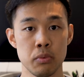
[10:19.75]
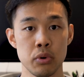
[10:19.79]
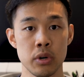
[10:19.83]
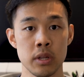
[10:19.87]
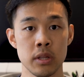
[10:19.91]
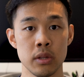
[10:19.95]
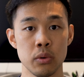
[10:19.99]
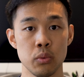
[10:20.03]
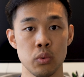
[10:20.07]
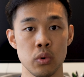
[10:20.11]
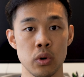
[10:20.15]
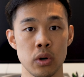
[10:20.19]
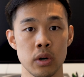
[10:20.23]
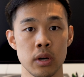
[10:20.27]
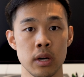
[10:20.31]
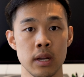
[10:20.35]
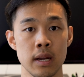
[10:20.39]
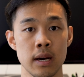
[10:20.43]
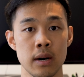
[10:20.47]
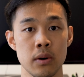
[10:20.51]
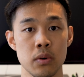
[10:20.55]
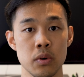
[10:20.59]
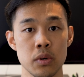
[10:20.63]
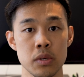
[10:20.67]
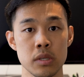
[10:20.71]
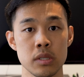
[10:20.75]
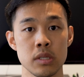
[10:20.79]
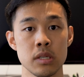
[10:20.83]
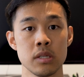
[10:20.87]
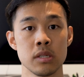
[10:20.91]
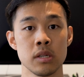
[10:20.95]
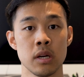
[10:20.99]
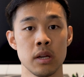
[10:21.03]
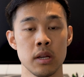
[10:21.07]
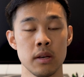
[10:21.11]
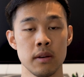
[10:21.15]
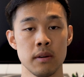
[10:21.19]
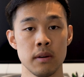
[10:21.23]
put in the work and hours to
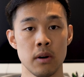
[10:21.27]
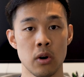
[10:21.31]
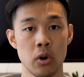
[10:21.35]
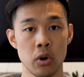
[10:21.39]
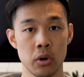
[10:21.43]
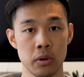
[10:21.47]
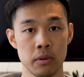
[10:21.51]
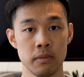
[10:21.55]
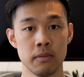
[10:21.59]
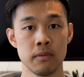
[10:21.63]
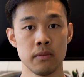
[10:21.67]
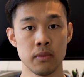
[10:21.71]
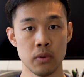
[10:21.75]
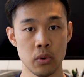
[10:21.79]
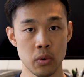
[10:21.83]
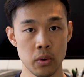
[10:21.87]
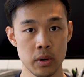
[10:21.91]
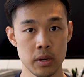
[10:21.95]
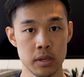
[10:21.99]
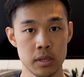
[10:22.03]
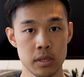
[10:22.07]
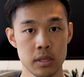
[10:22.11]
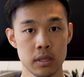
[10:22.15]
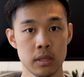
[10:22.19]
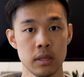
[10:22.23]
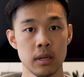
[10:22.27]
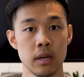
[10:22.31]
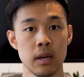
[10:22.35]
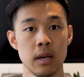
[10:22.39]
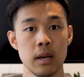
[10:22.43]
study hard for it.